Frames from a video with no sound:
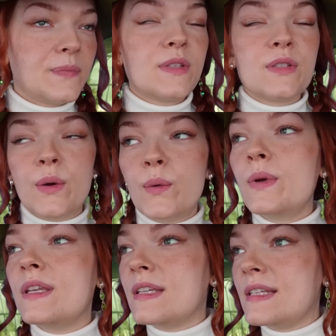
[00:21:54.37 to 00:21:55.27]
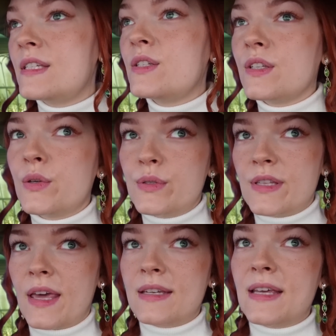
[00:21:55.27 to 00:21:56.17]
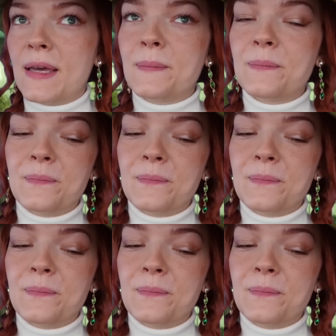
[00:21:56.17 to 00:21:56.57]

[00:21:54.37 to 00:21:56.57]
So we need to use that time.